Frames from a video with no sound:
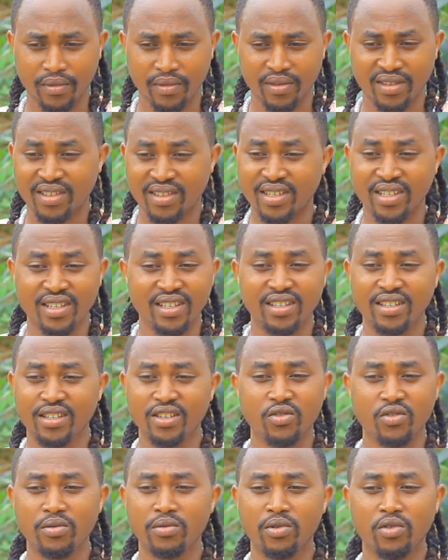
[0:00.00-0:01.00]
sinzi
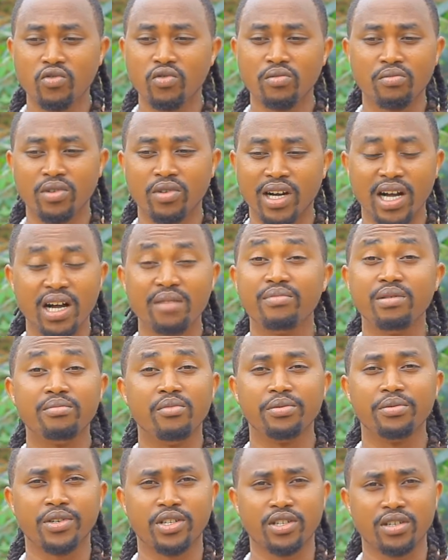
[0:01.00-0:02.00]
ahubwo ni umugambi
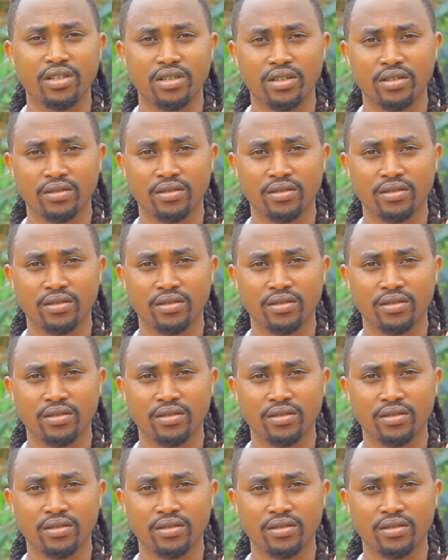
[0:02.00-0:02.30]
mubisha